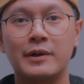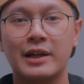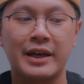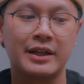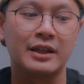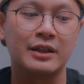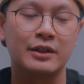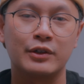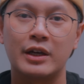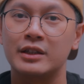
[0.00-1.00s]
lighting,
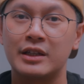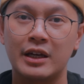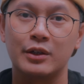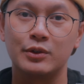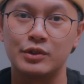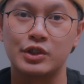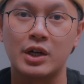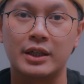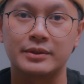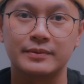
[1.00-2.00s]
you can get a good
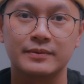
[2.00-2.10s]
shot.